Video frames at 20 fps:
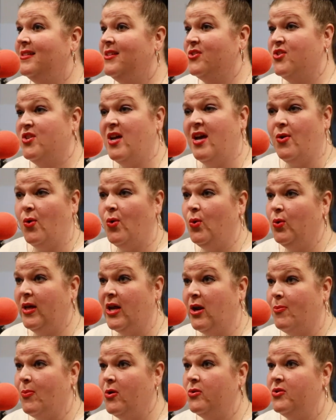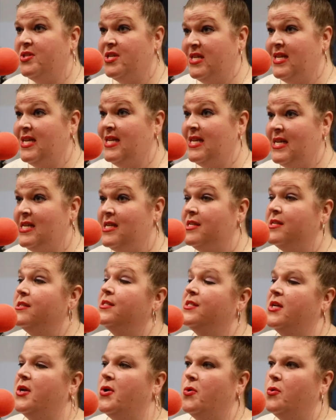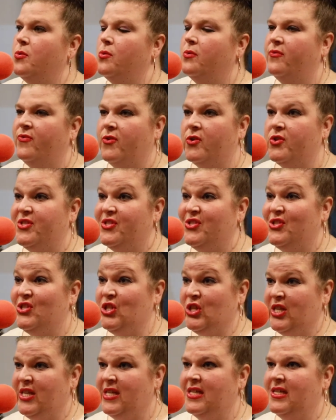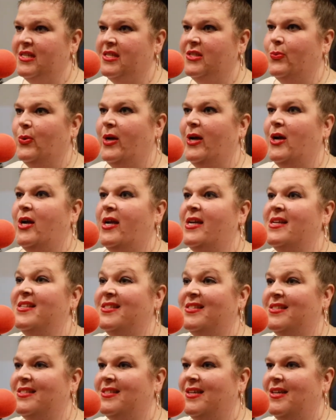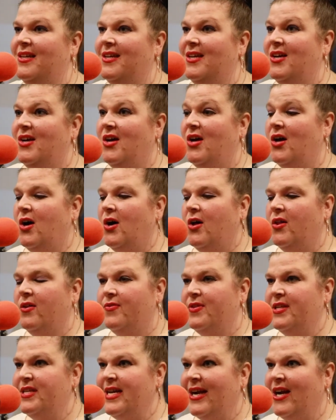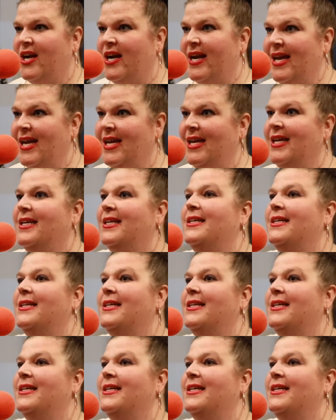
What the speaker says: There's not a whole lot of protein in it. So versus cheese where it's all of the dairy.